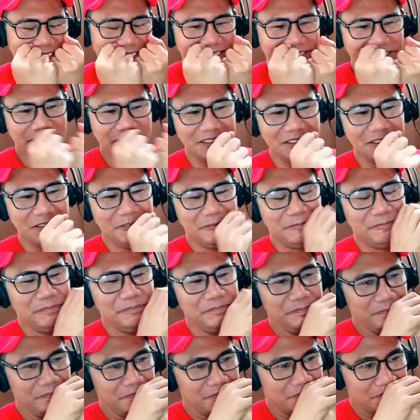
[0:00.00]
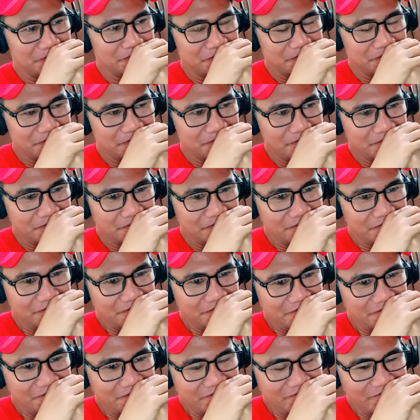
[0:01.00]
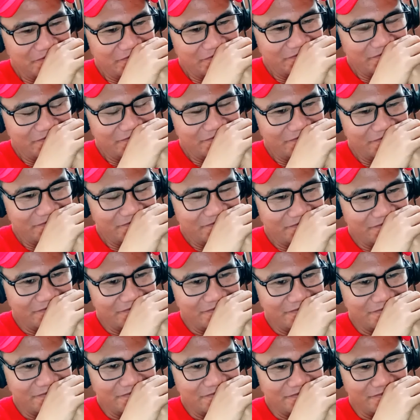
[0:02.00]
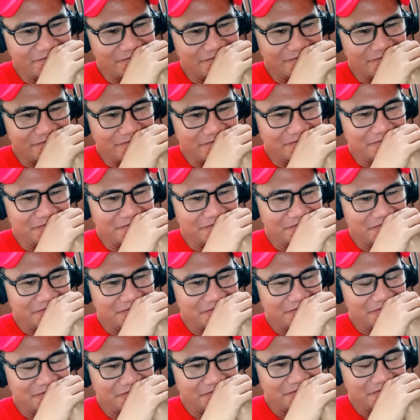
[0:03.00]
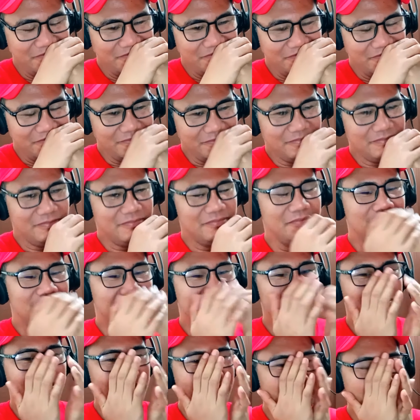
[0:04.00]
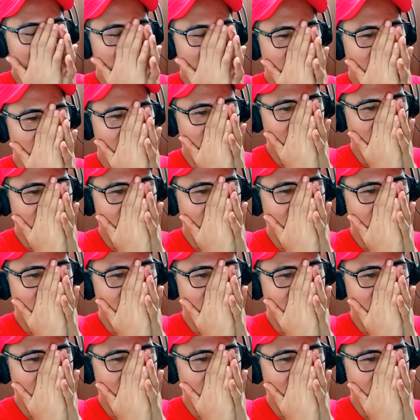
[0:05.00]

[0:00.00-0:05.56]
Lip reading: Nothing is said.